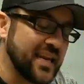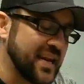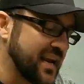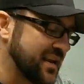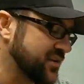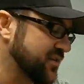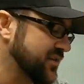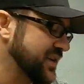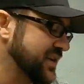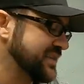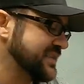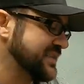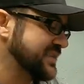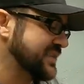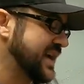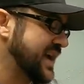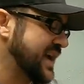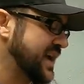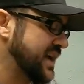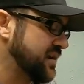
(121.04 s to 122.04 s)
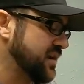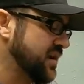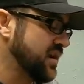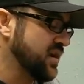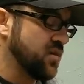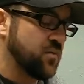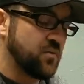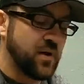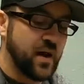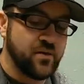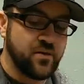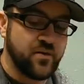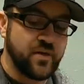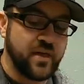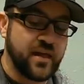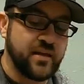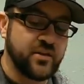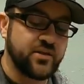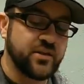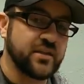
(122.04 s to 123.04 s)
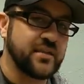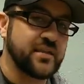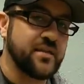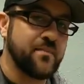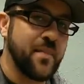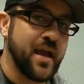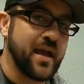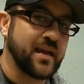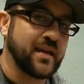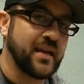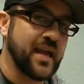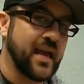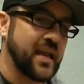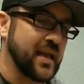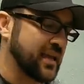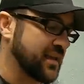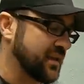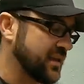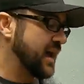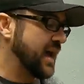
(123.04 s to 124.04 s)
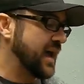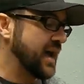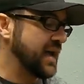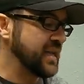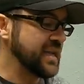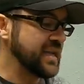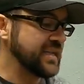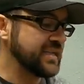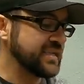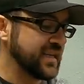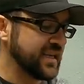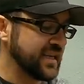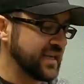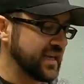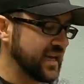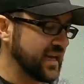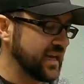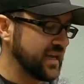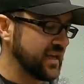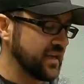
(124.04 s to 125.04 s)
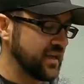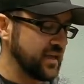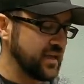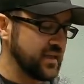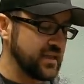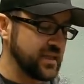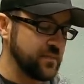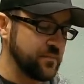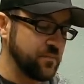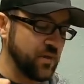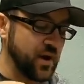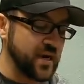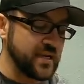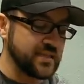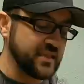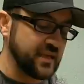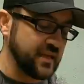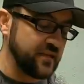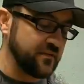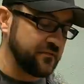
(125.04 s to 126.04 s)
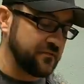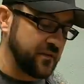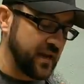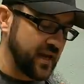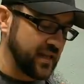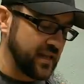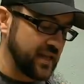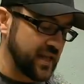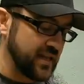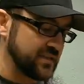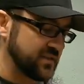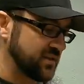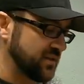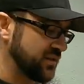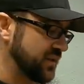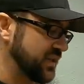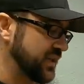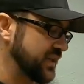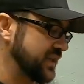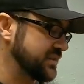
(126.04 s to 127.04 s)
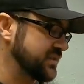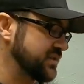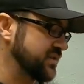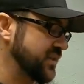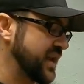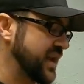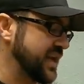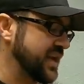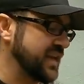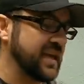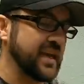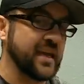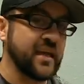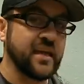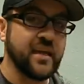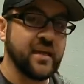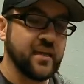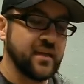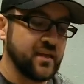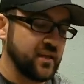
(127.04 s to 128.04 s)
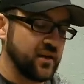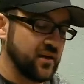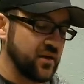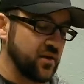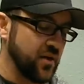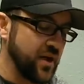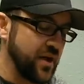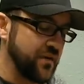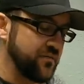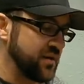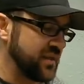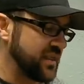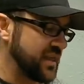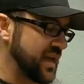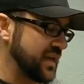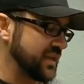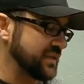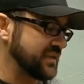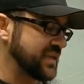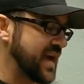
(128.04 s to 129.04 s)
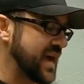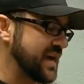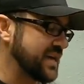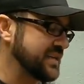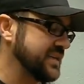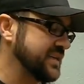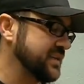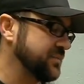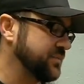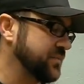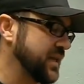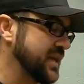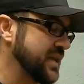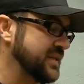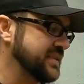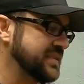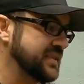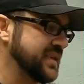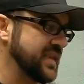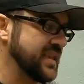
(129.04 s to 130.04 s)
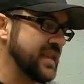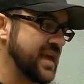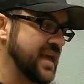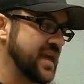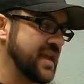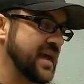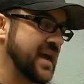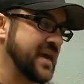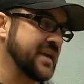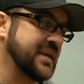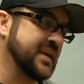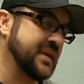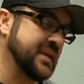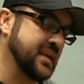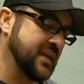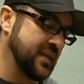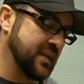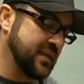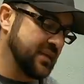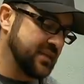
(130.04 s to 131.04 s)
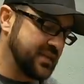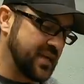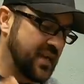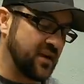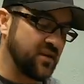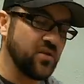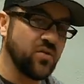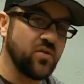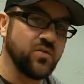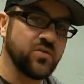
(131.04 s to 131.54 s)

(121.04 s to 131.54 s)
connector inside rather than just the magnetic. I need to get the bracing finalized on this so that I can get, you know, everything tacked into place, and then I can tear the